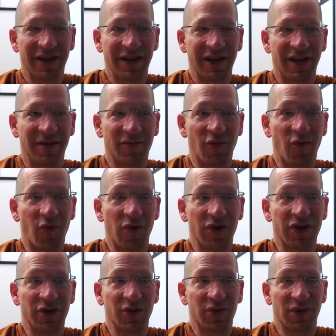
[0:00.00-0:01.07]
or
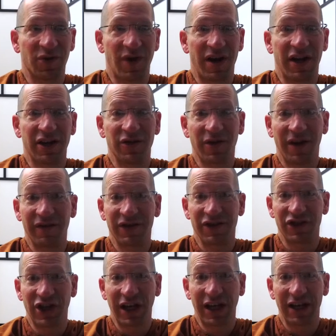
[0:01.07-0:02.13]
you regret and you have to
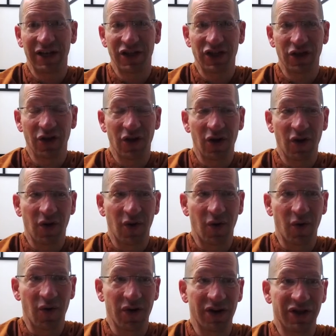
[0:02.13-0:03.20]
change,
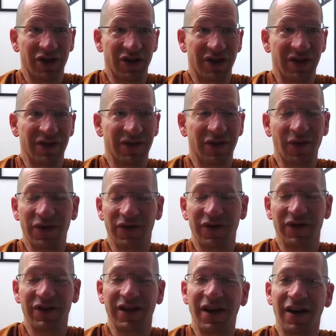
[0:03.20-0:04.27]
or it just is sort of
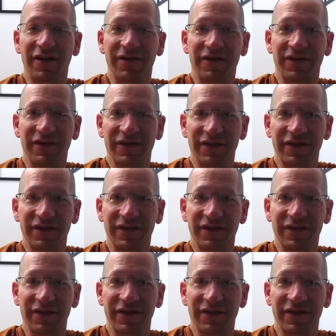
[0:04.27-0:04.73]
good enough.